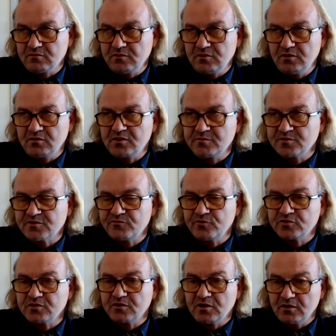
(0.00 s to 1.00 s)
in terms of
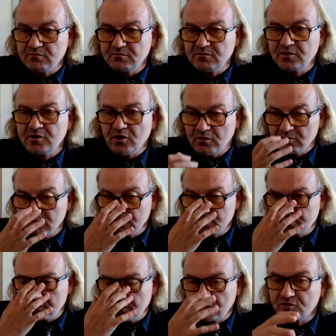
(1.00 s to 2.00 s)
using, you know,
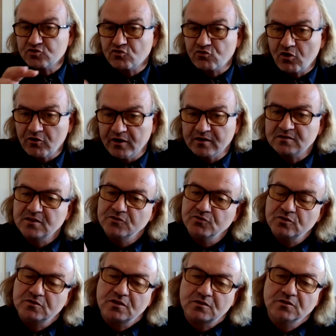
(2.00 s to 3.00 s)
electronics and
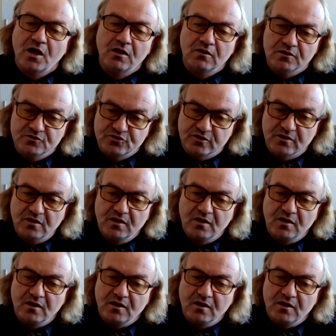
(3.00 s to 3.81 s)
new technology,